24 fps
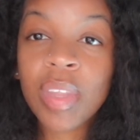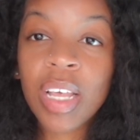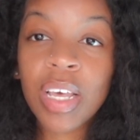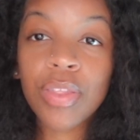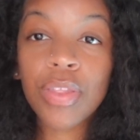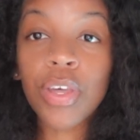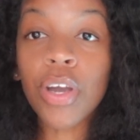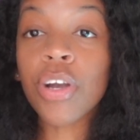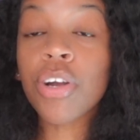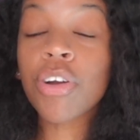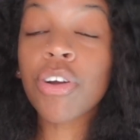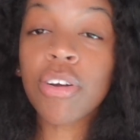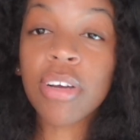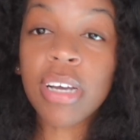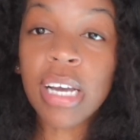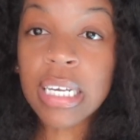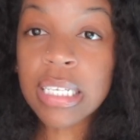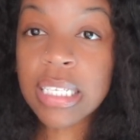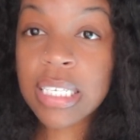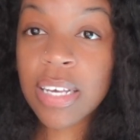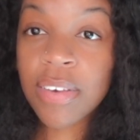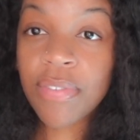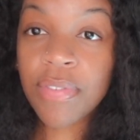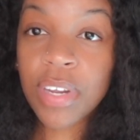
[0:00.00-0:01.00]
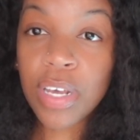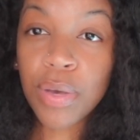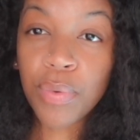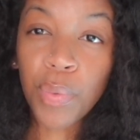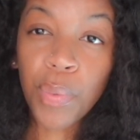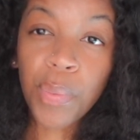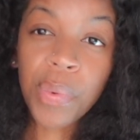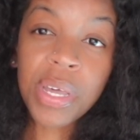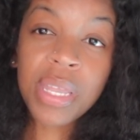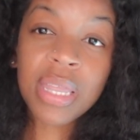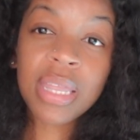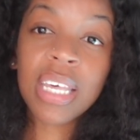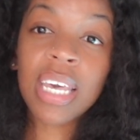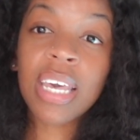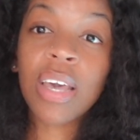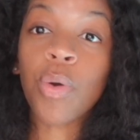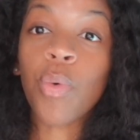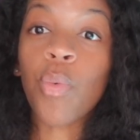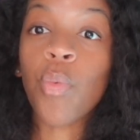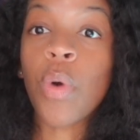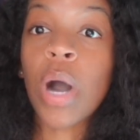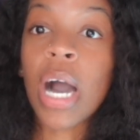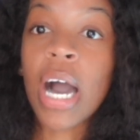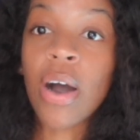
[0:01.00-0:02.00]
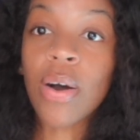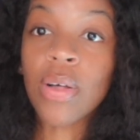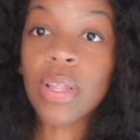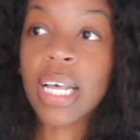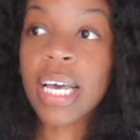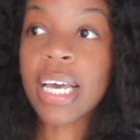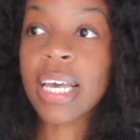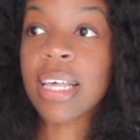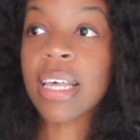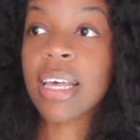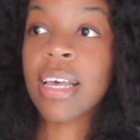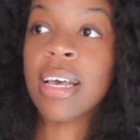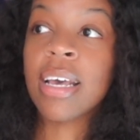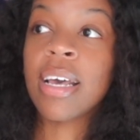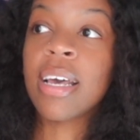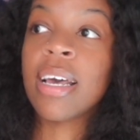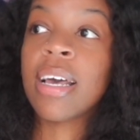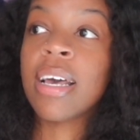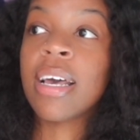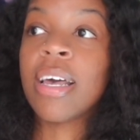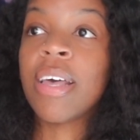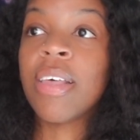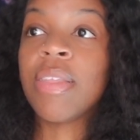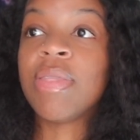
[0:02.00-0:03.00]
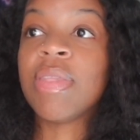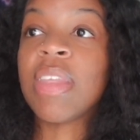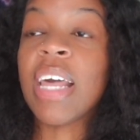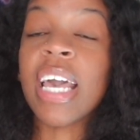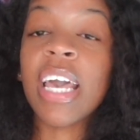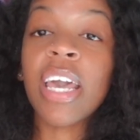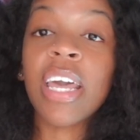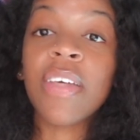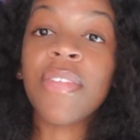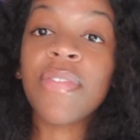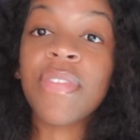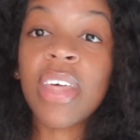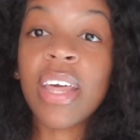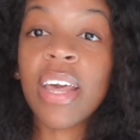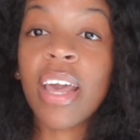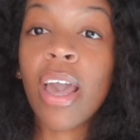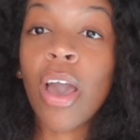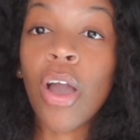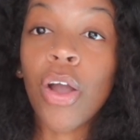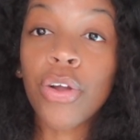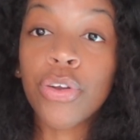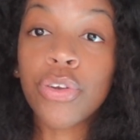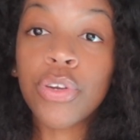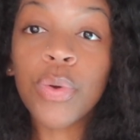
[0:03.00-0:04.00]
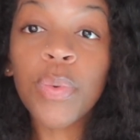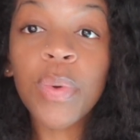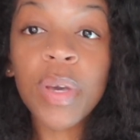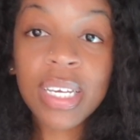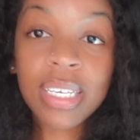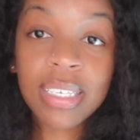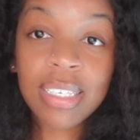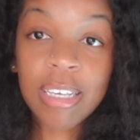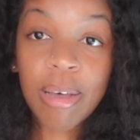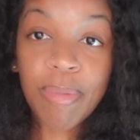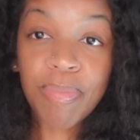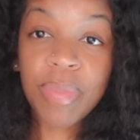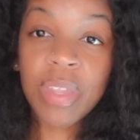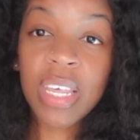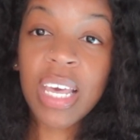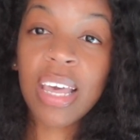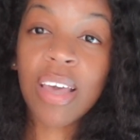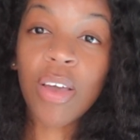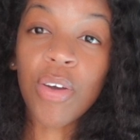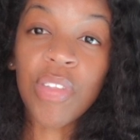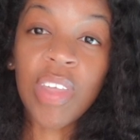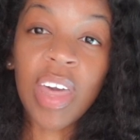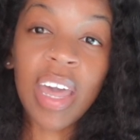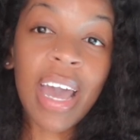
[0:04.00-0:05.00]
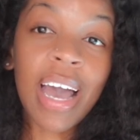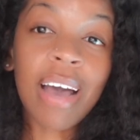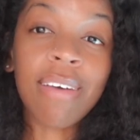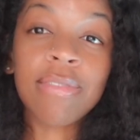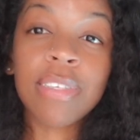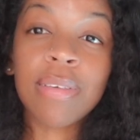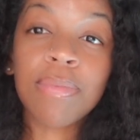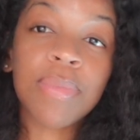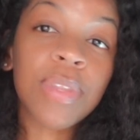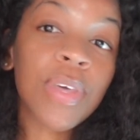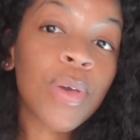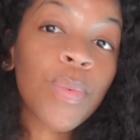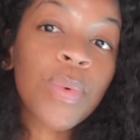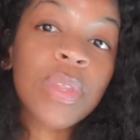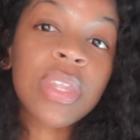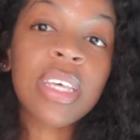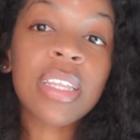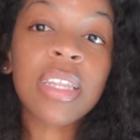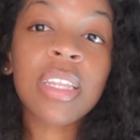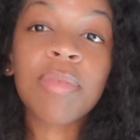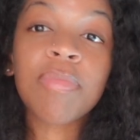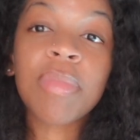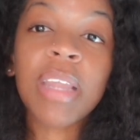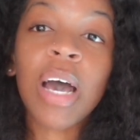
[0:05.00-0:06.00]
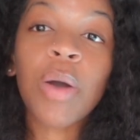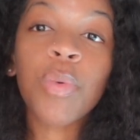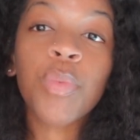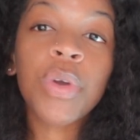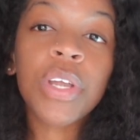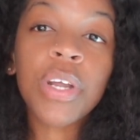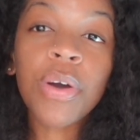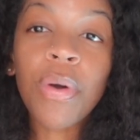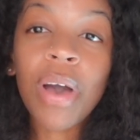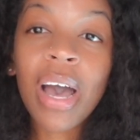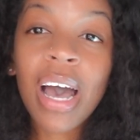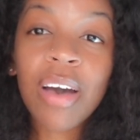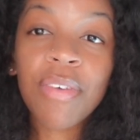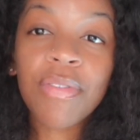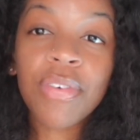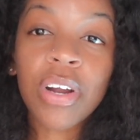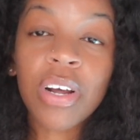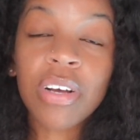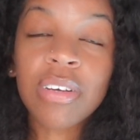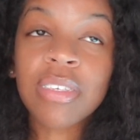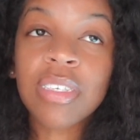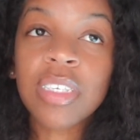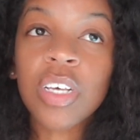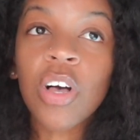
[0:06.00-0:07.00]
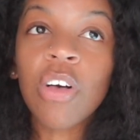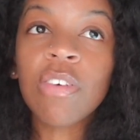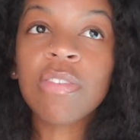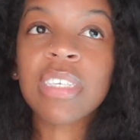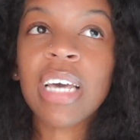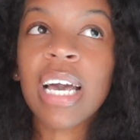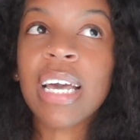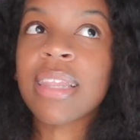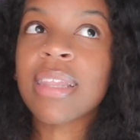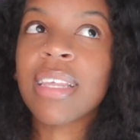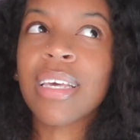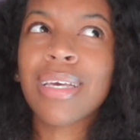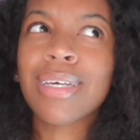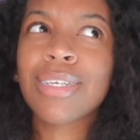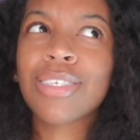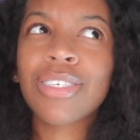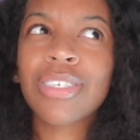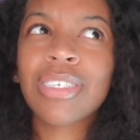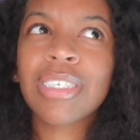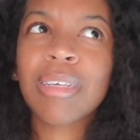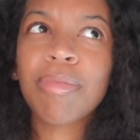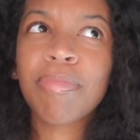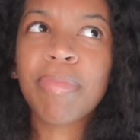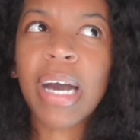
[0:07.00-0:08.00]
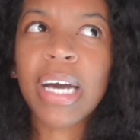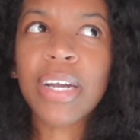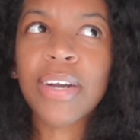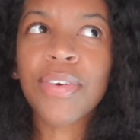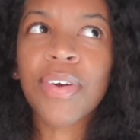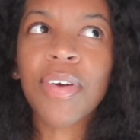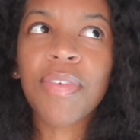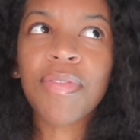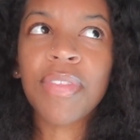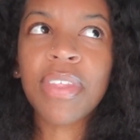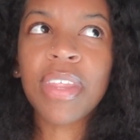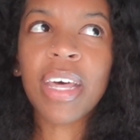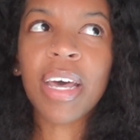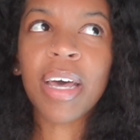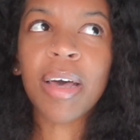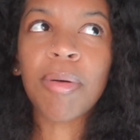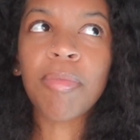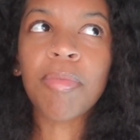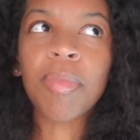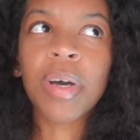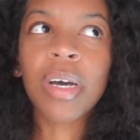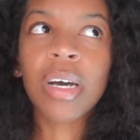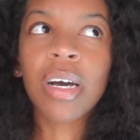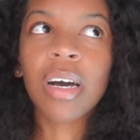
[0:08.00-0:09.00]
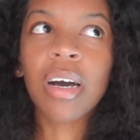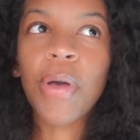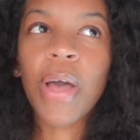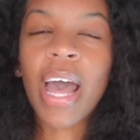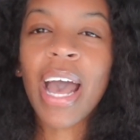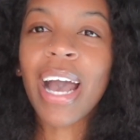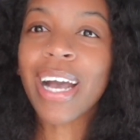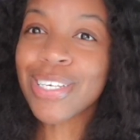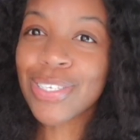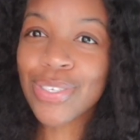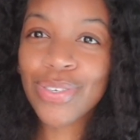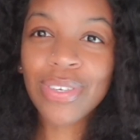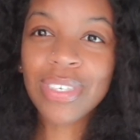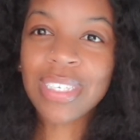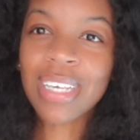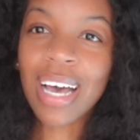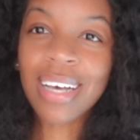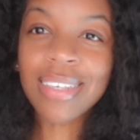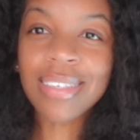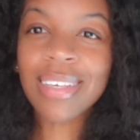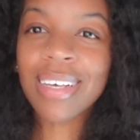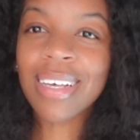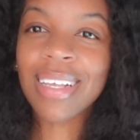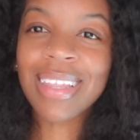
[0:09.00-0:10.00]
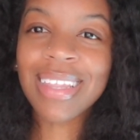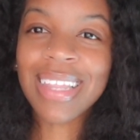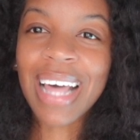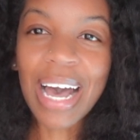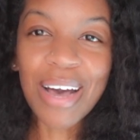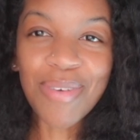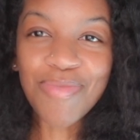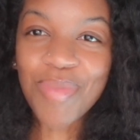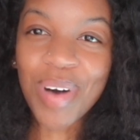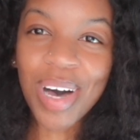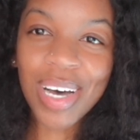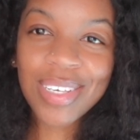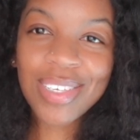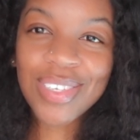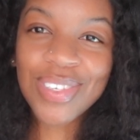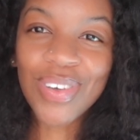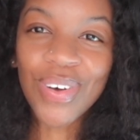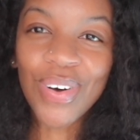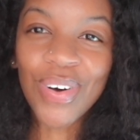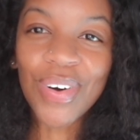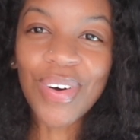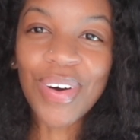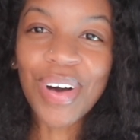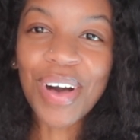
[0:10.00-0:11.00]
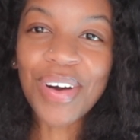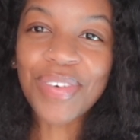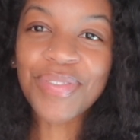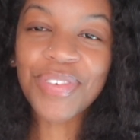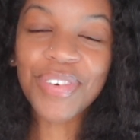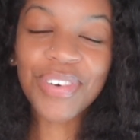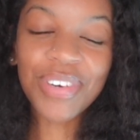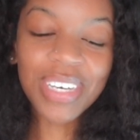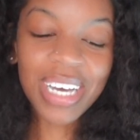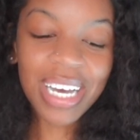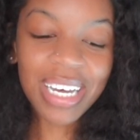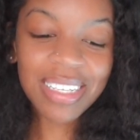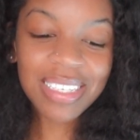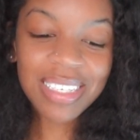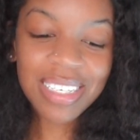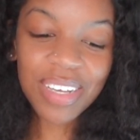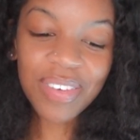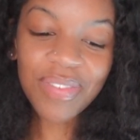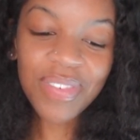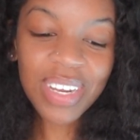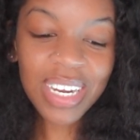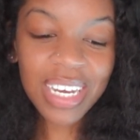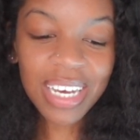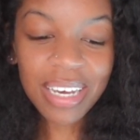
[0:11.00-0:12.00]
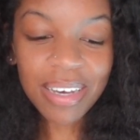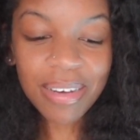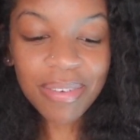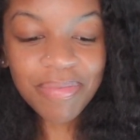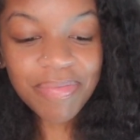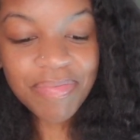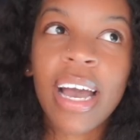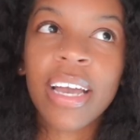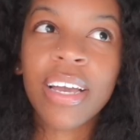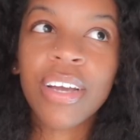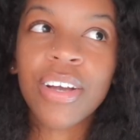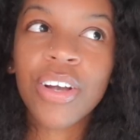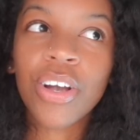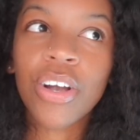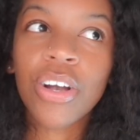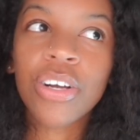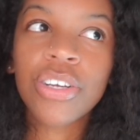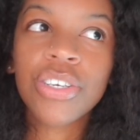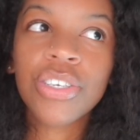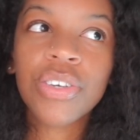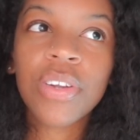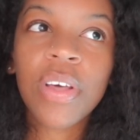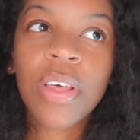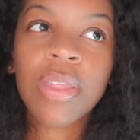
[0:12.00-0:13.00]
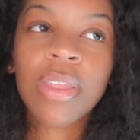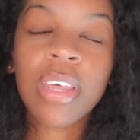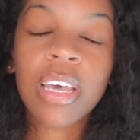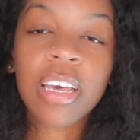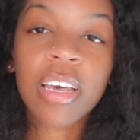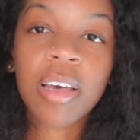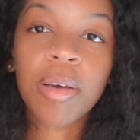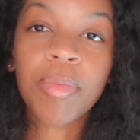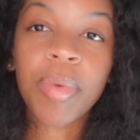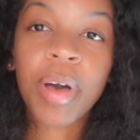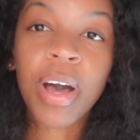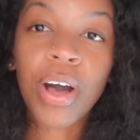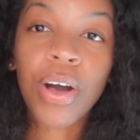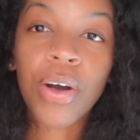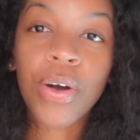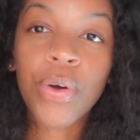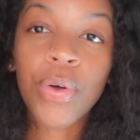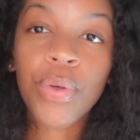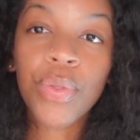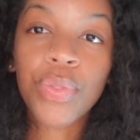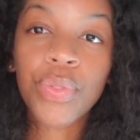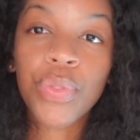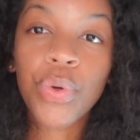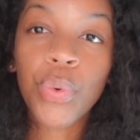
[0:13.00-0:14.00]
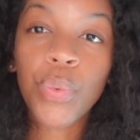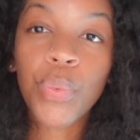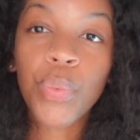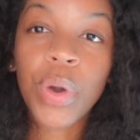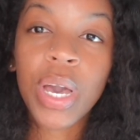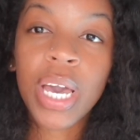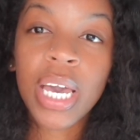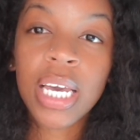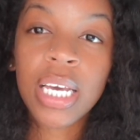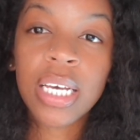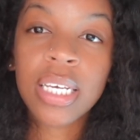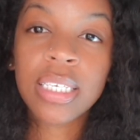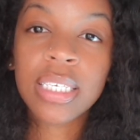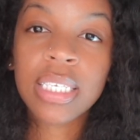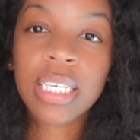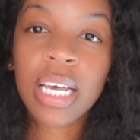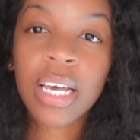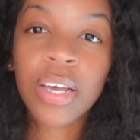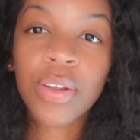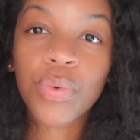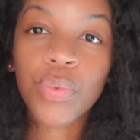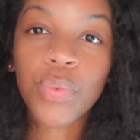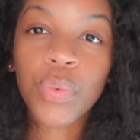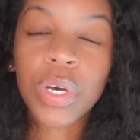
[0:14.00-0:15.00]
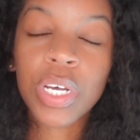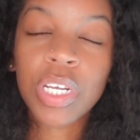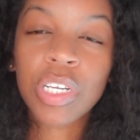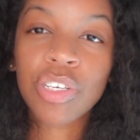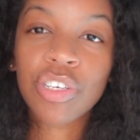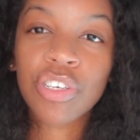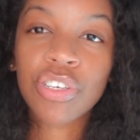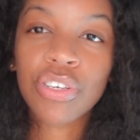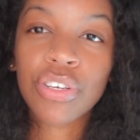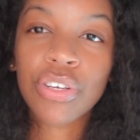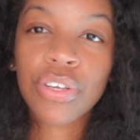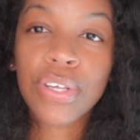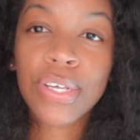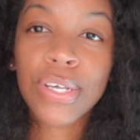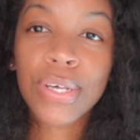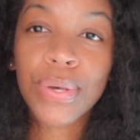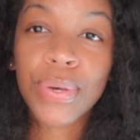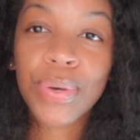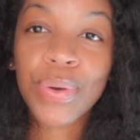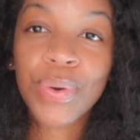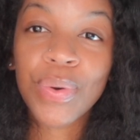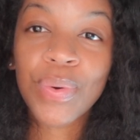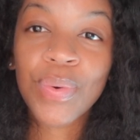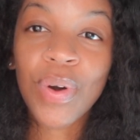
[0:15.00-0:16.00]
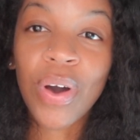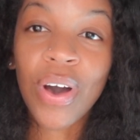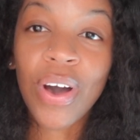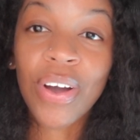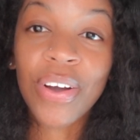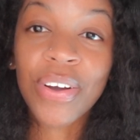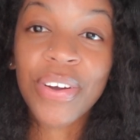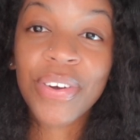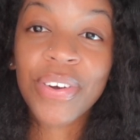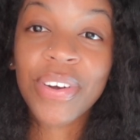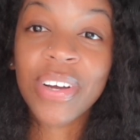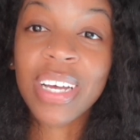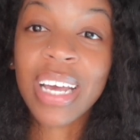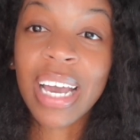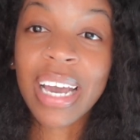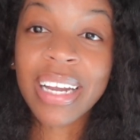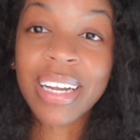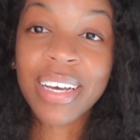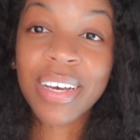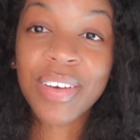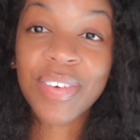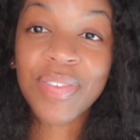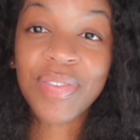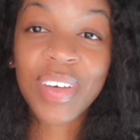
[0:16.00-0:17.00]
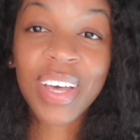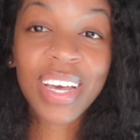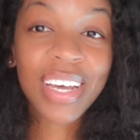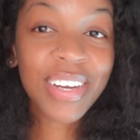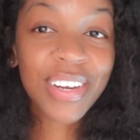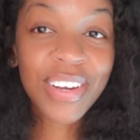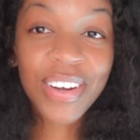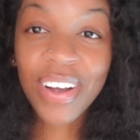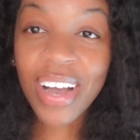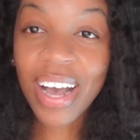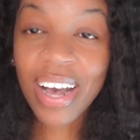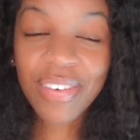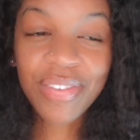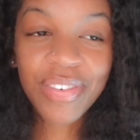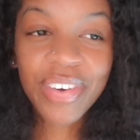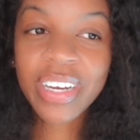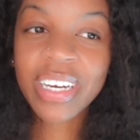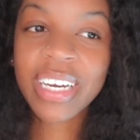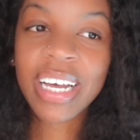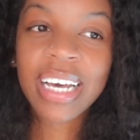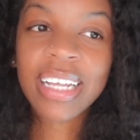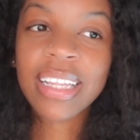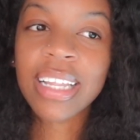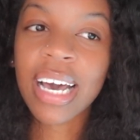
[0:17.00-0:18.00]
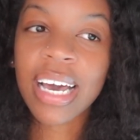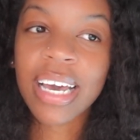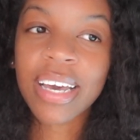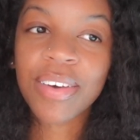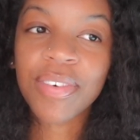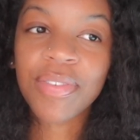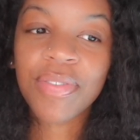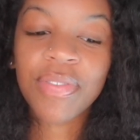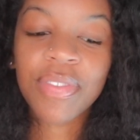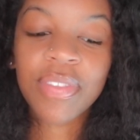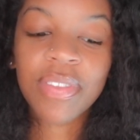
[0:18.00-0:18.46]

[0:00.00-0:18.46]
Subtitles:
their creativity, when we think, wow, like they are doing something or they have something within them that we don't have in ourselves, I think it's just a matter of them exercising that muscle of creativity. I encourage you to think about the ways in which you are creative in your everyday life,